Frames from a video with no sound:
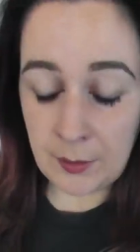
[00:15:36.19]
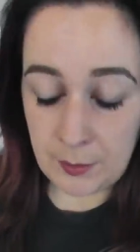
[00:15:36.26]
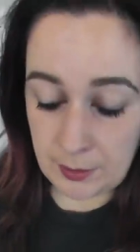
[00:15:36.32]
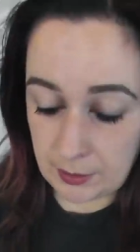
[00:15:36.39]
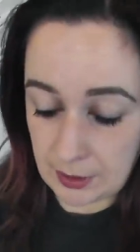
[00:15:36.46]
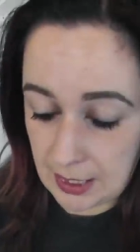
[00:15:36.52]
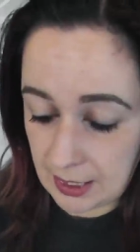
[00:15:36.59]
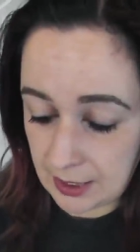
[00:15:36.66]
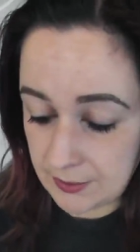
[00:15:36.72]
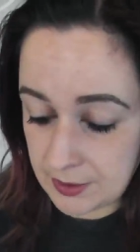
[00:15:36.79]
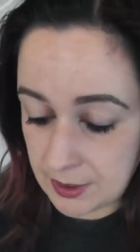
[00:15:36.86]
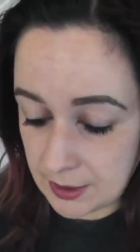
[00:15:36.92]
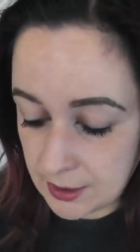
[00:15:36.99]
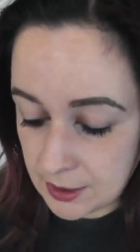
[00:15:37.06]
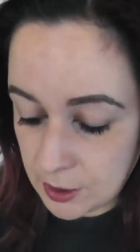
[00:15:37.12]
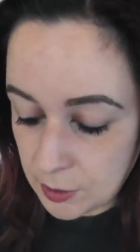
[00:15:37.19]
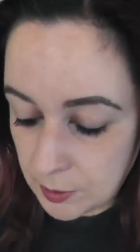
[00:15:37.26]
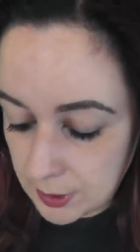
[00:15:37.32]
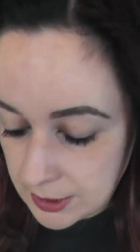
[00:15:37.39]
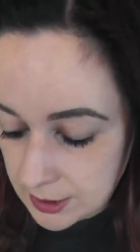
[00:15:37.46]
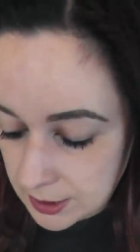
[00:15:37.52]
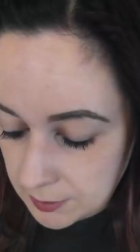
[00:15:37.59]
Well, Hive said it's
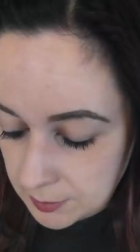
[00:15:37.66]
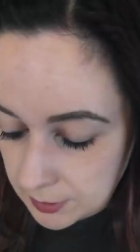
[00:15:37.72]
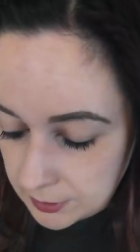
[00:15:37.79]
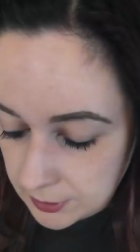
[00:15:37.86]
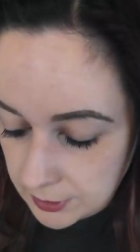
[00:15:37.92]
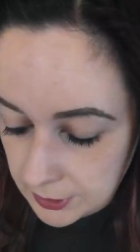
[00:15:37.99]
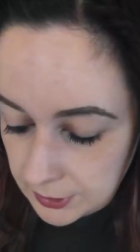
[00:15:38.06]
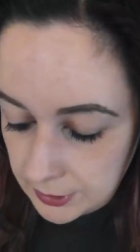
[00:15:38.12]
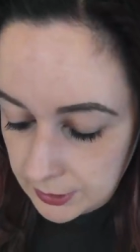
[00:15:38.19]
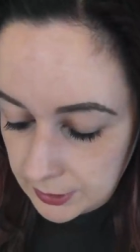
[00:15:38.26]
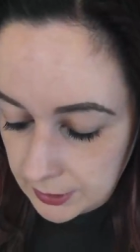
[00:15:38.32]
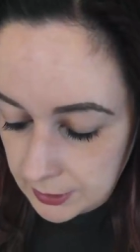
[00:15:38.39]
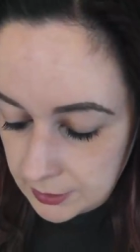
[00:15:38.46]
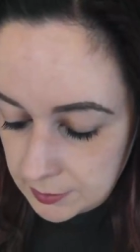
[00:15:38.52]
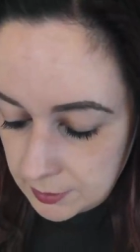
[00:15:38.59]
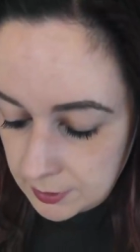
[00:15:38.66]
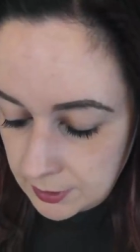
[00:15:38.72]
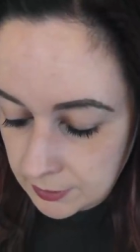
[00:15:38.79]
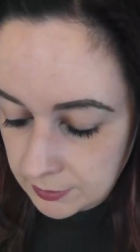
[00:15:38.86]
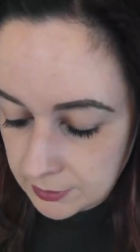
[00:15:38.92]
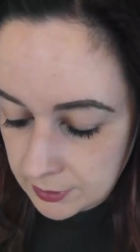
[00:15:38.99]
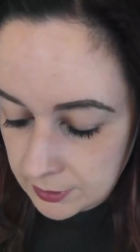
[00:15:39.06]
21 degrees. We're gonna
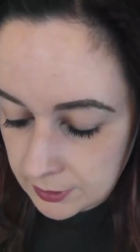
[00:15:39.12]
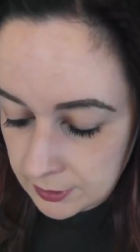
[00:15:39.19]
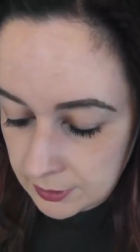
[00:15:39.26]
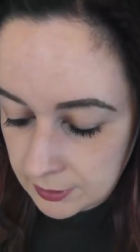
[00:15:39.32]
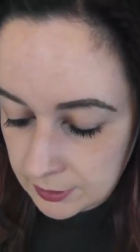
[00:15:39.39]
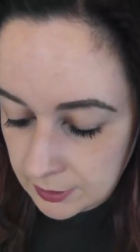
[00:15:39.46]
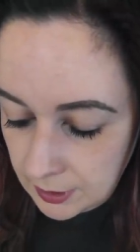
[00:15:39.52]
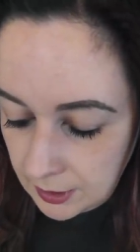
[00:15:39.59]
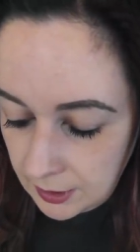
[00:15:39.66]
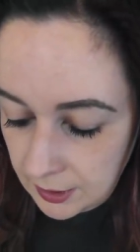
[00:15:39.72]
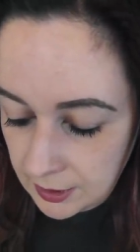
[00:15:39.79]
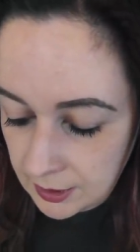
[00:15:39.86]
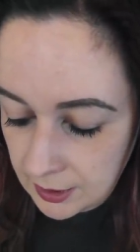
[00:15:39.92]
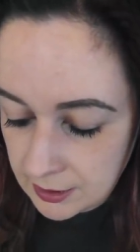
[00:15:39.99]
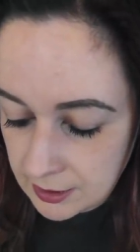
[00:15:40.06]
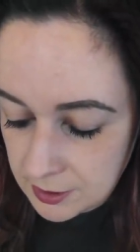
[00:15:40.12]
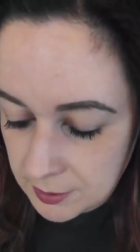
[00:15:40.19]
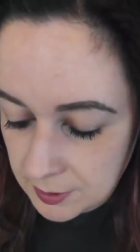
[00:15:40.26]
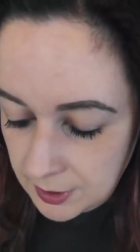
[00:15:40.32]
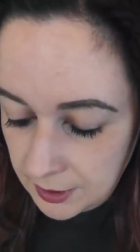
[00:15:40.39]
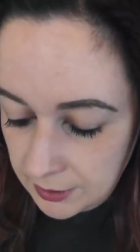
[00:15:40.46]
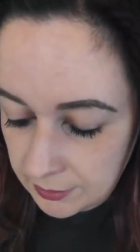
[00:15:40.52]
have to higher that to
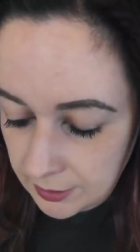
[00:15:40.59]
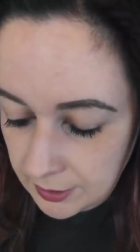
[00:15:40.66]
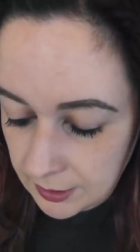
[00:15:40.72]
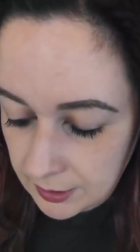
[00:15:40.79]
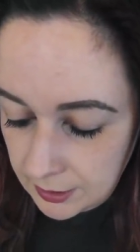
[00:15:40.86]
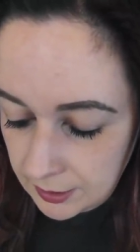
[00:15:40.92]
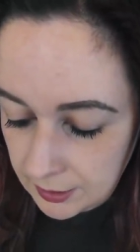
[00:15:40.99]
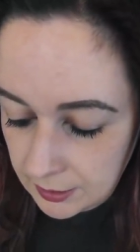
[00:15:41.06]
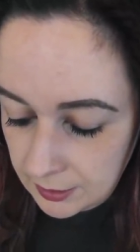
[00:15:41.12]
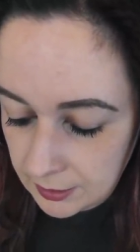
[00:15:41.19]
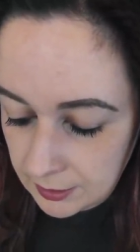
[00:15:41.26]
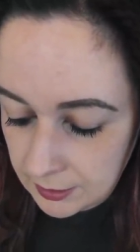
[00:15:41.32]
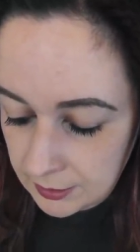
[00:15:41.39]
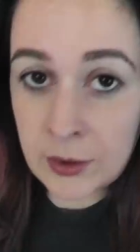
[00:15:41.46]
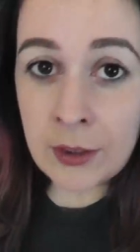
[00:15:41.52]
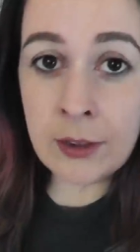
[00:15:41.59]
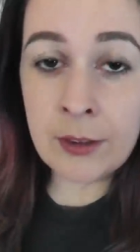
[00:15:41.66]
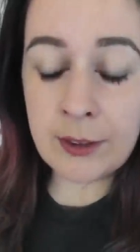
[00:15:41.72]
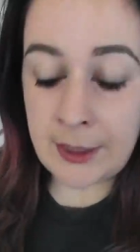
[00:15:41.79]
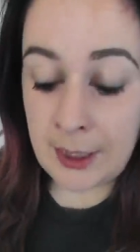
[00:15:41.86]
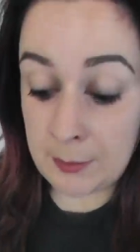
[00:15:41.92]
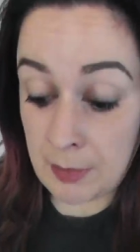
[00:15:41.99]
23, I think. To go
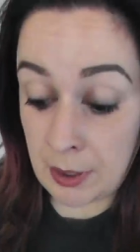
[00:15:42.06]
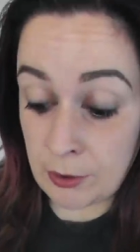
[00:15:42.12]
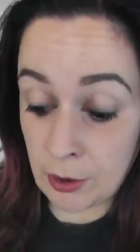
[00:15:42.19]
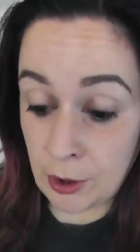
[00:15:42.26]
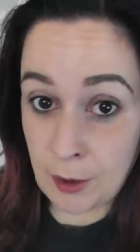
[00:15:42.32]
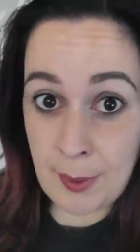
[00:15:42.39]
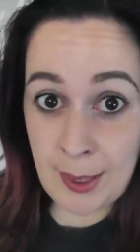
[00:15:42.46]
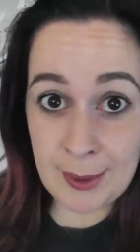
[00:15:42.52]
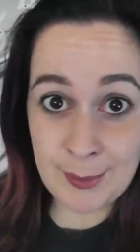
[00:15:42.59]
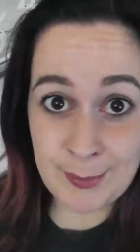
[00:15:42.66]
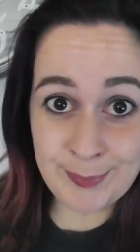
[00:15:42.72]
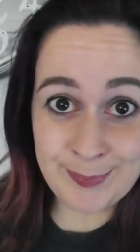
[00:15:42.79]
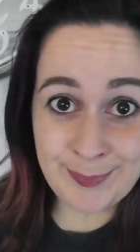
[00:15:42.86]
and dig my robe out.